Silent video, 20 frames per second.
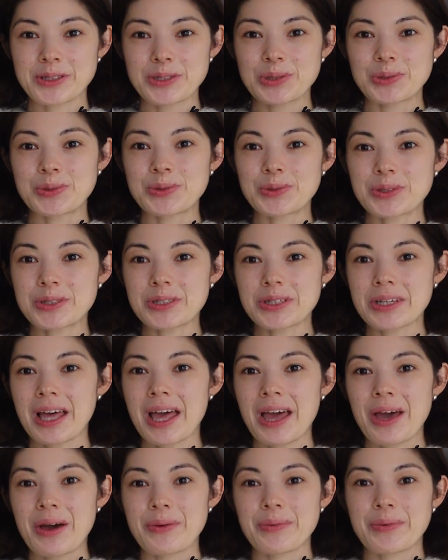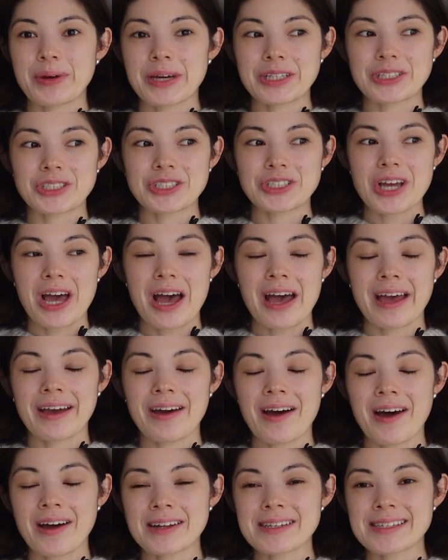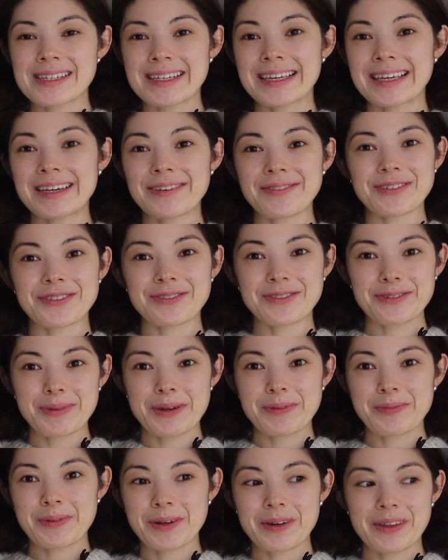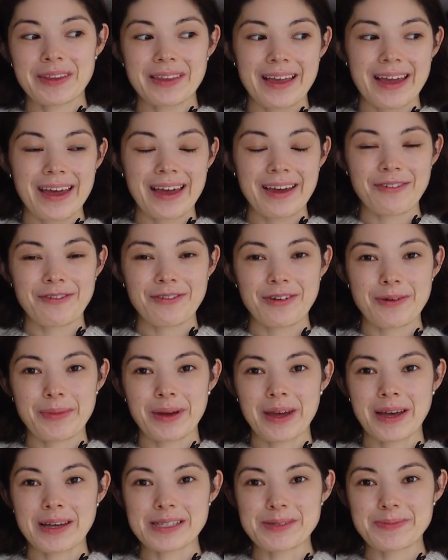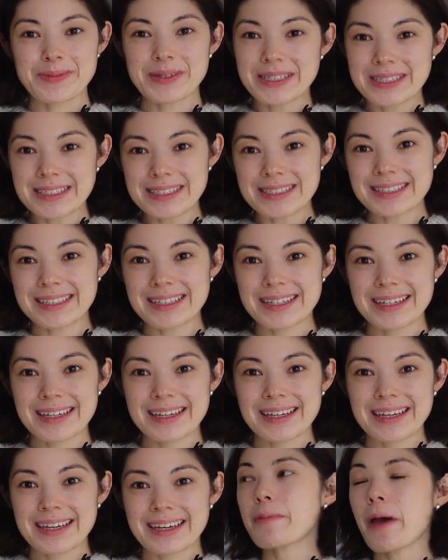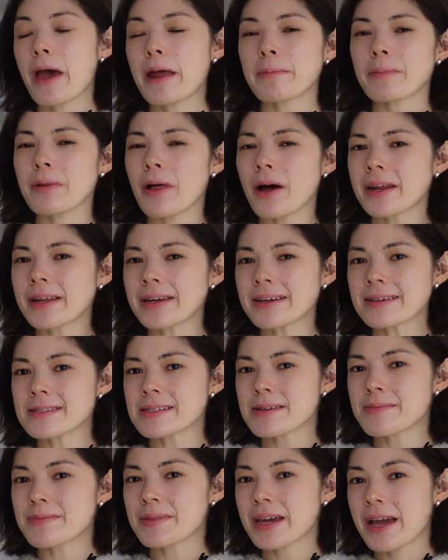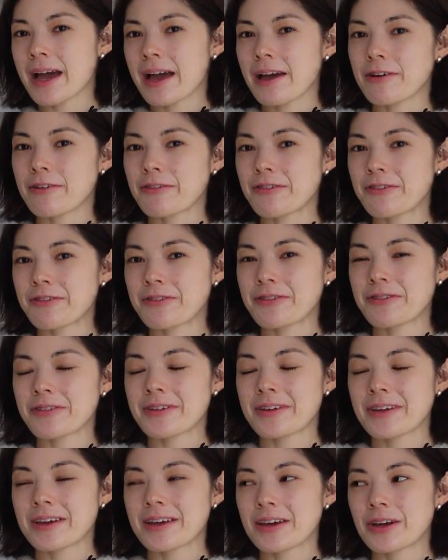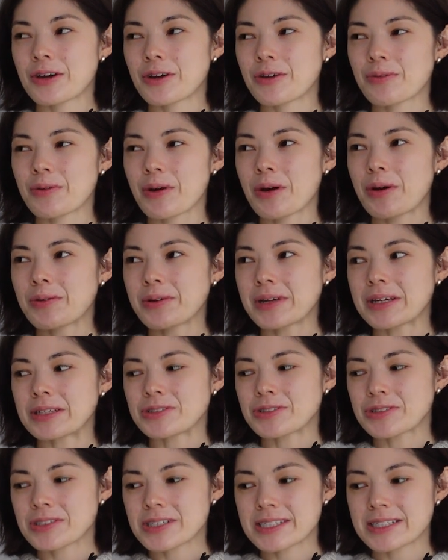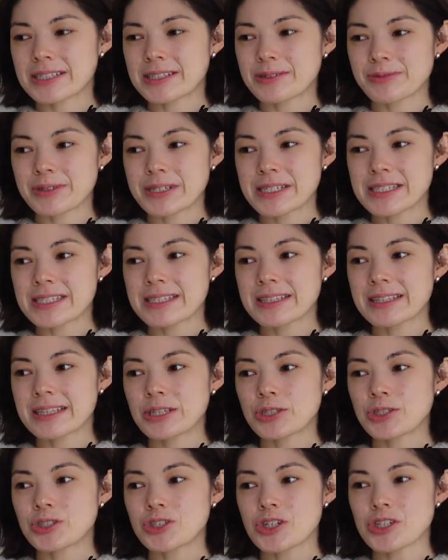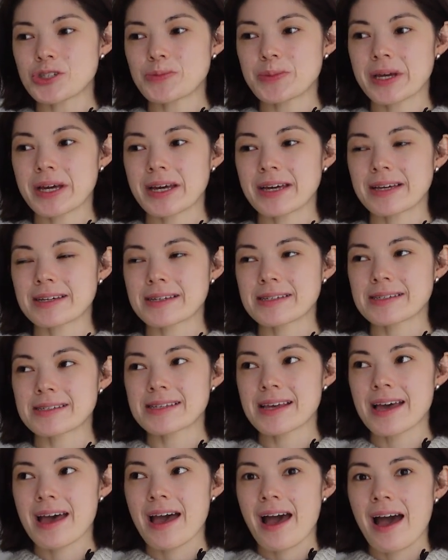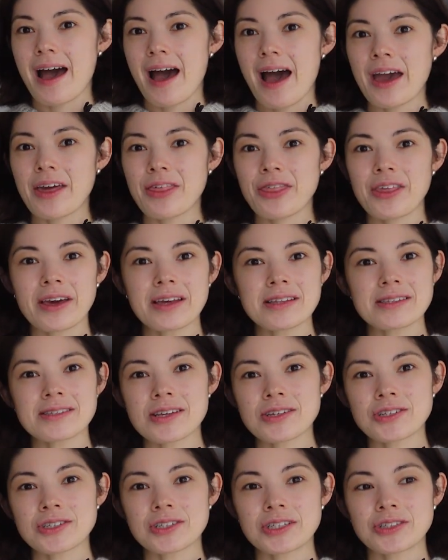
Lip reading: tool, which I got as a gift for my birthday from my husband. Pen plotting is something I've grown interested in recently, just because I think it's such an